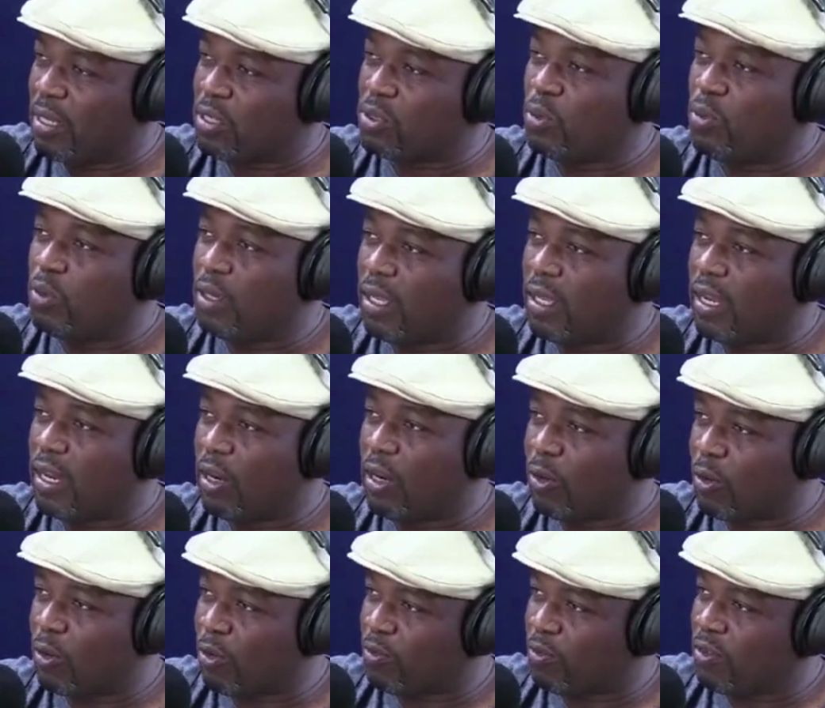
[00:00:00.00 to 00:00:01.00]
we get a
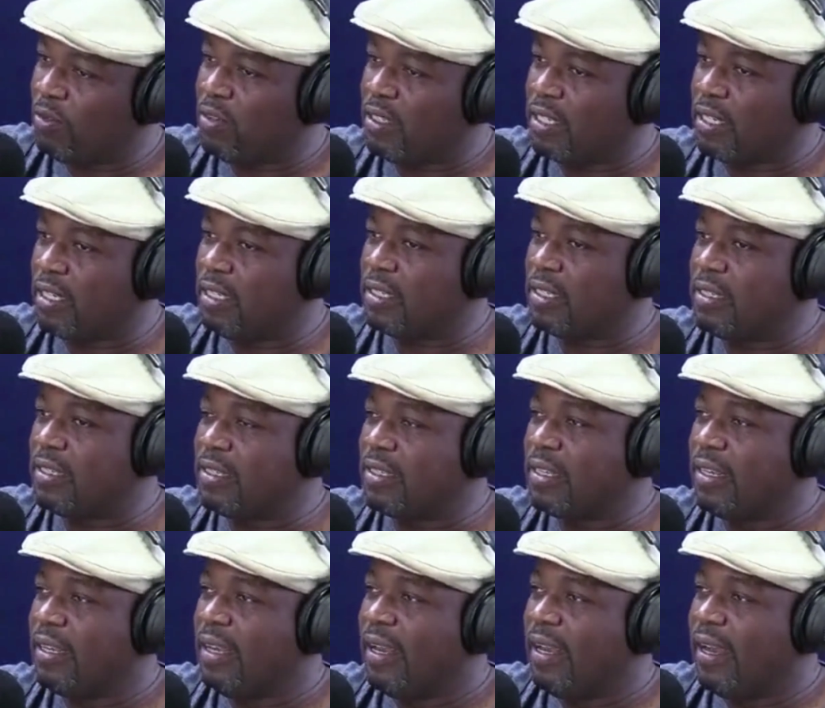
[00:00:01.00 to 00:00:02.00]
lot of invitations
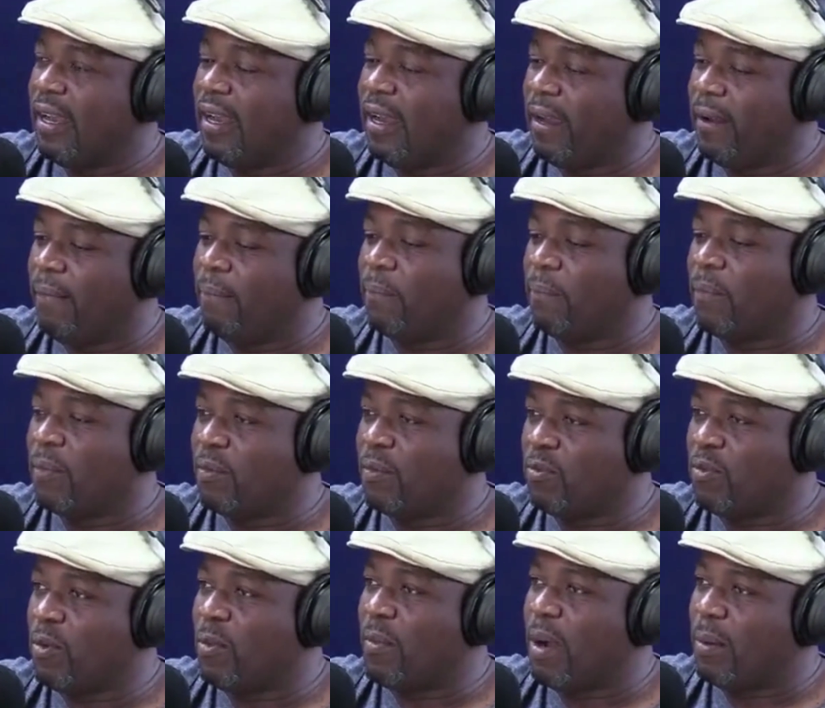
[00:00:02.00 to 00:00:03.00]

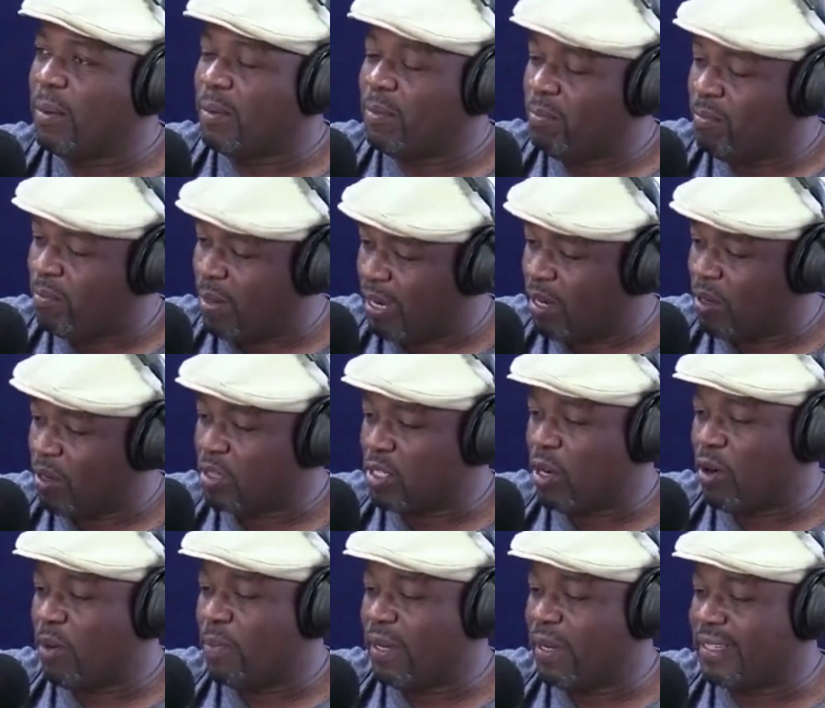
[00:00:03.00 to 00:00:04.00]
for my bridal
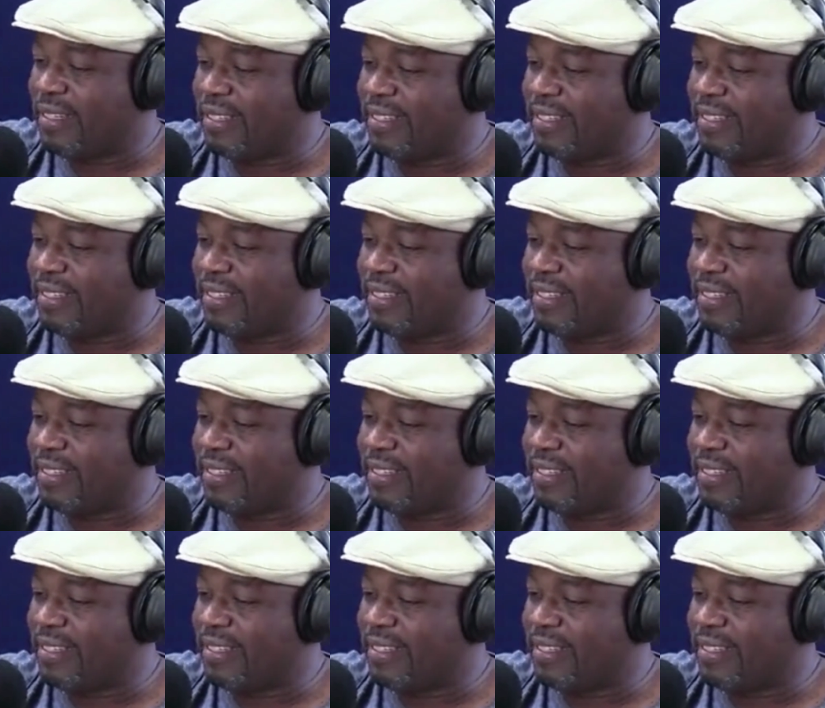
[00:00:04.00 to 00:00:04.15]
shower parties.